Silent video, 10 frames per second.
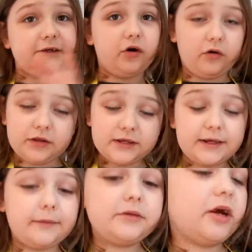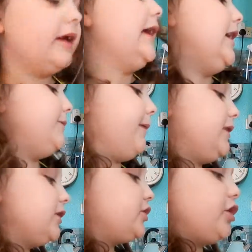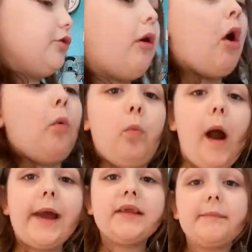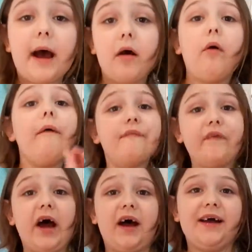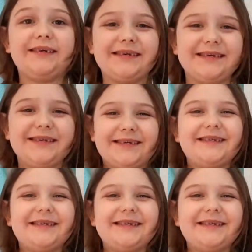It's all the same, so it's better to weigh them out first.